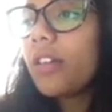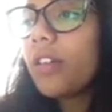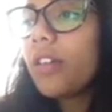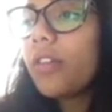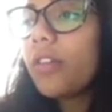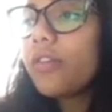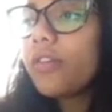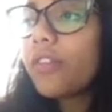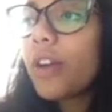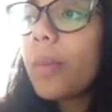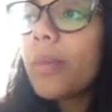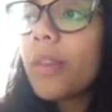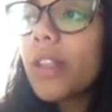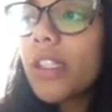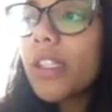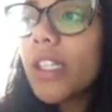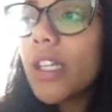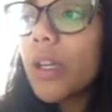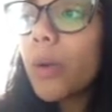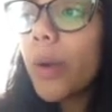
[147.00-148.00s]
From
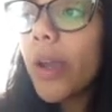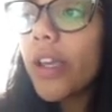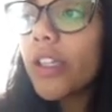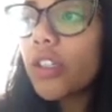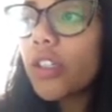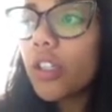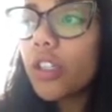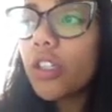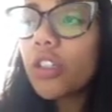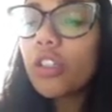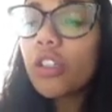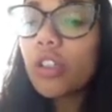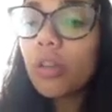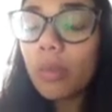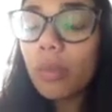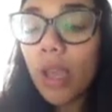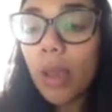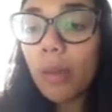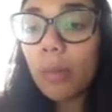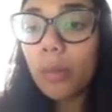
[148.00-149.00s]
this equation, you should
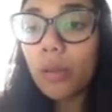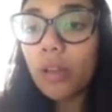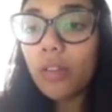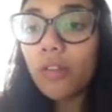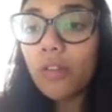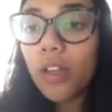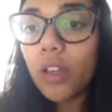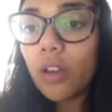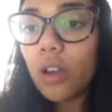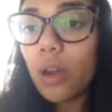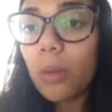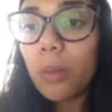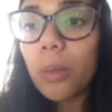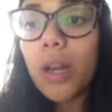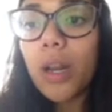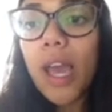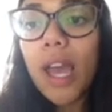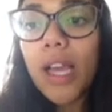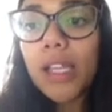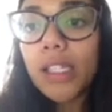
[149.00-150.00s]
be able to figure out
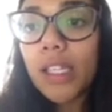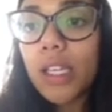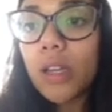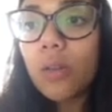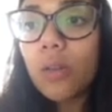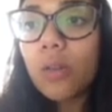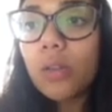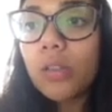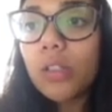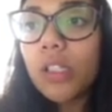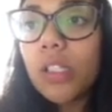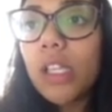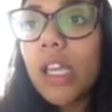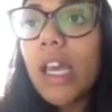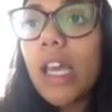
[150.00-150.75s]
what x equals,